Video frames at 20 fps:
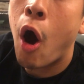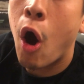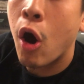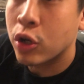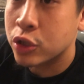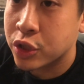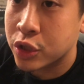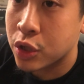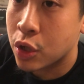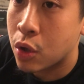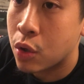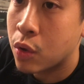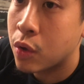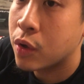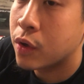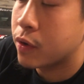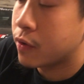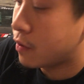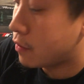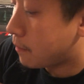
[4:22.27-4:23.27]
Also,
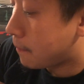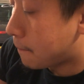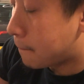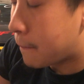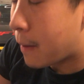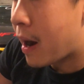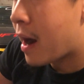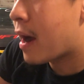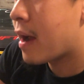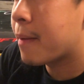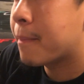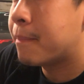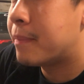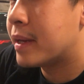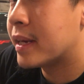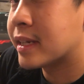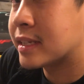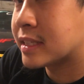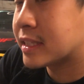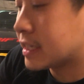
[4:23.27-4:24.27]
my
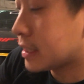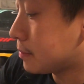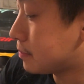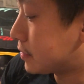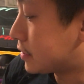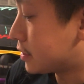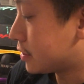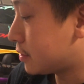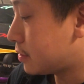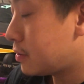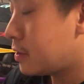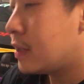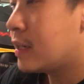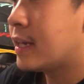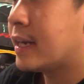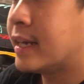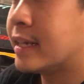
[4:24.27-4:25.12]
big tip too